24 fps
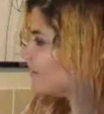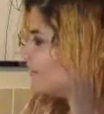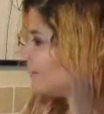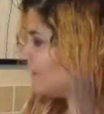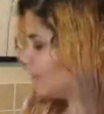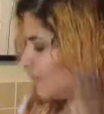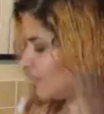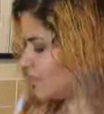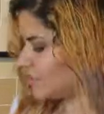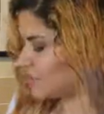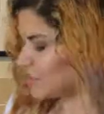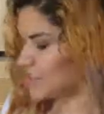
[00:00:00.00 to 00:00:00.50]

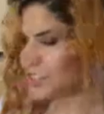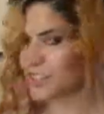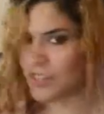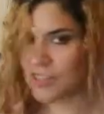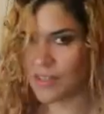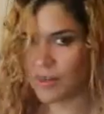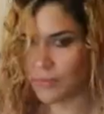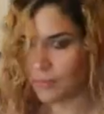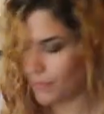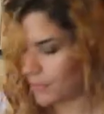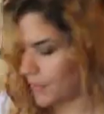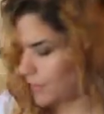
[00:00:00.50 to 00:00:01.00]
Let's just
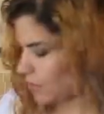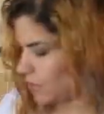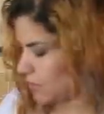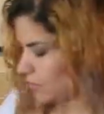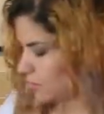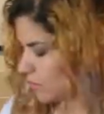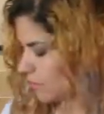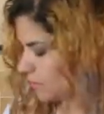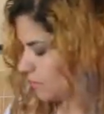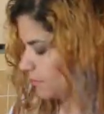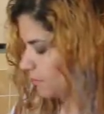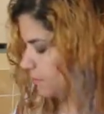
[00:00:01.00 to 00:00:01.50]
dump a load
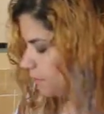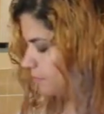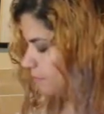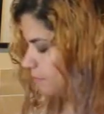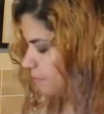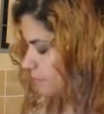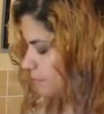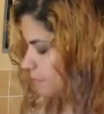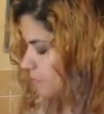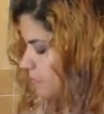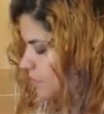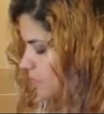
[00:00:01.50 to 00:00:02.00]
on
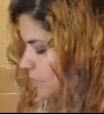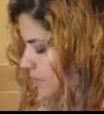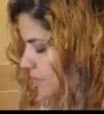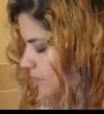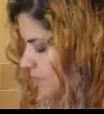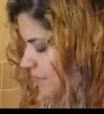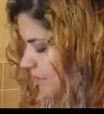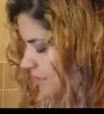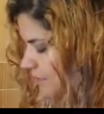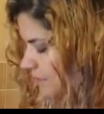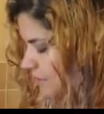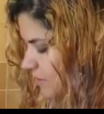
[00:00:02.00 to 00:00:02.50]
just to
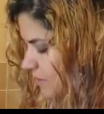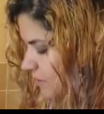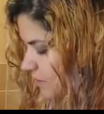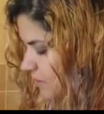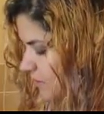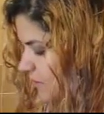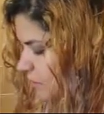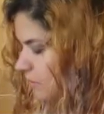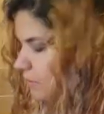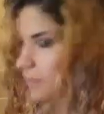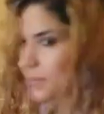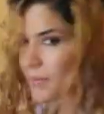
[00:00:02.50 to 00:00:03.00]
see if it's going
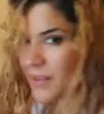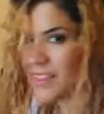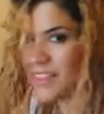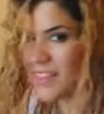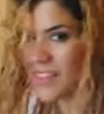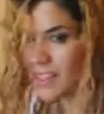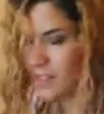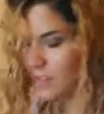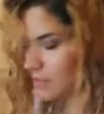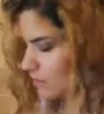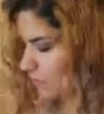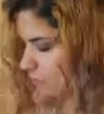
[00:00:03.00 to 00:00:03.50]
to be
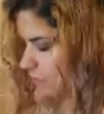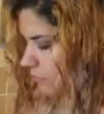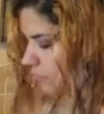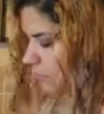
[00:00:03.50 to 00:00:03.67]
thick enough and